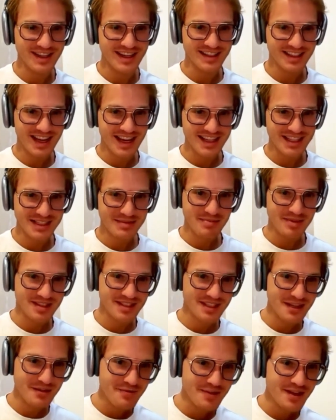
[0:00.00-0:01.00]
that has
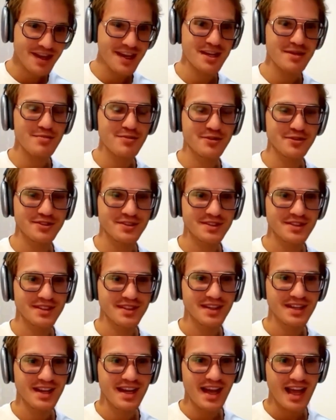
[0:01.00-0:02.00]
specific input
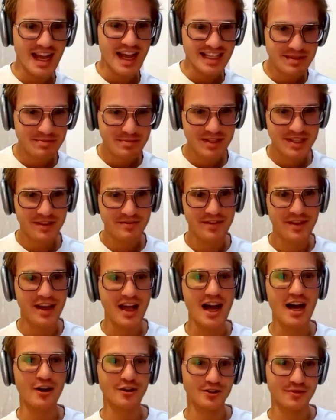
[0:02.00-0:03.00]
and
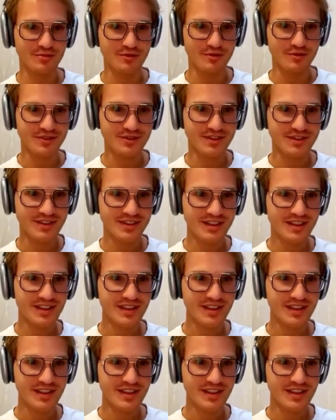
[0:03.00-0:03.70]
specific output.